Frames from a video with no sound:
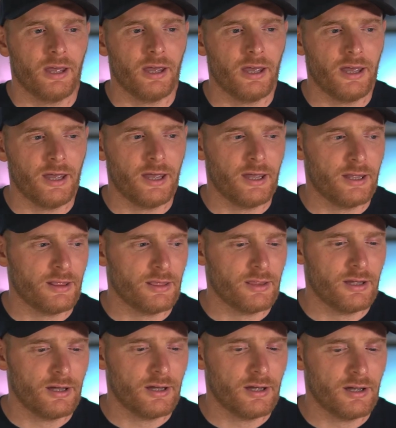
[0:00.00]
And
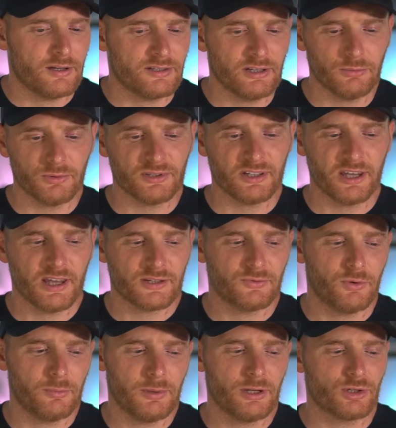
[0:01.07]
that was the case
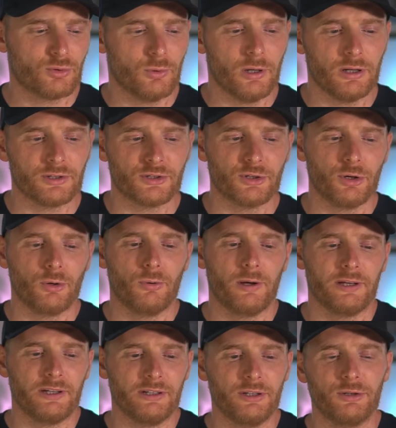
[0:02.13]
for me as well. So I
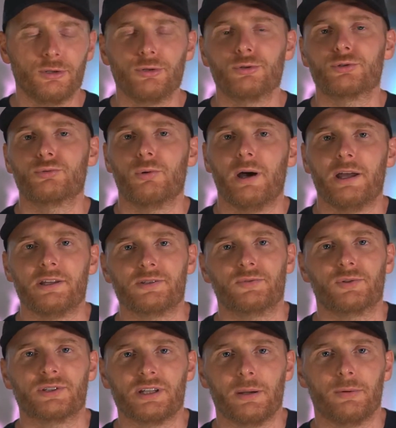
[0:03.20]
needed to use Wise for
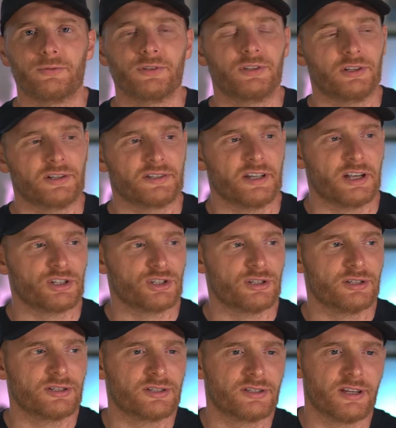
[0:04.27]
some of the
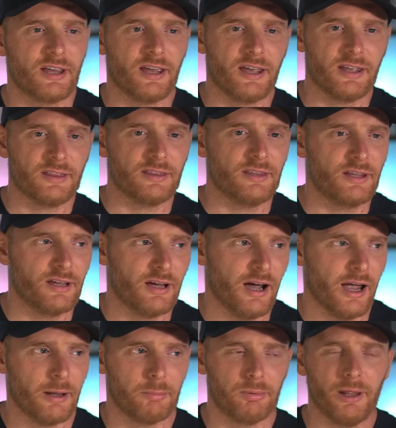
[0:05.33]
transactions, and
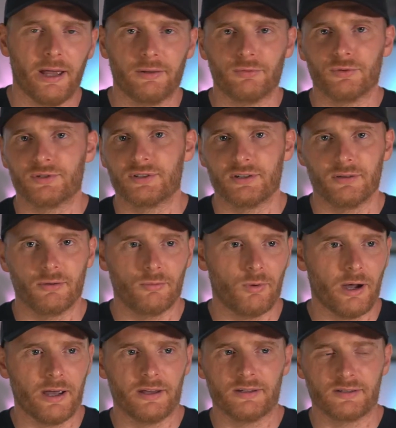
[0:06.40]
I applied for the
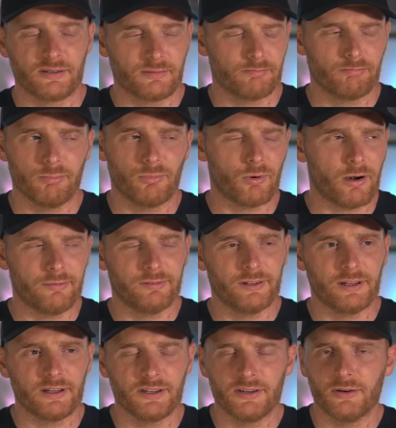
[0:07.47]
Wise roughly
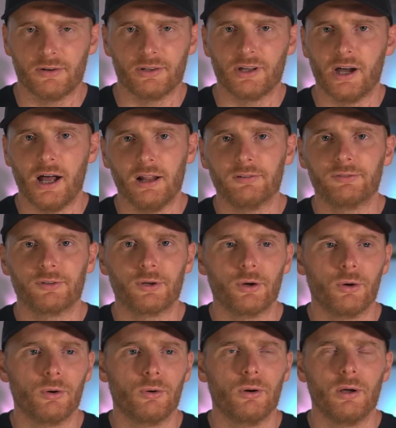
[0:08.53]
a year and a half
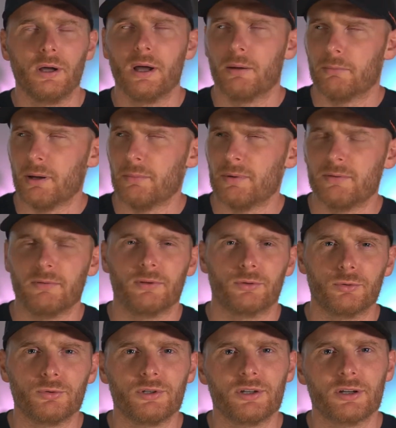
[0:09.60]
ago, maybe even
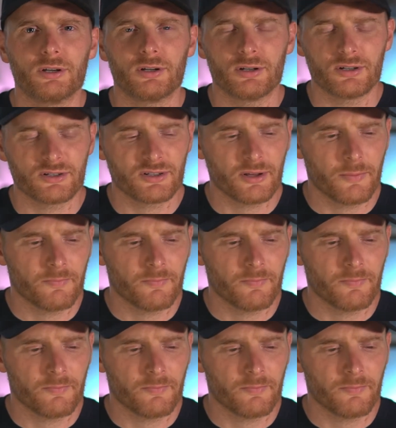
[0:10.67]
2 years.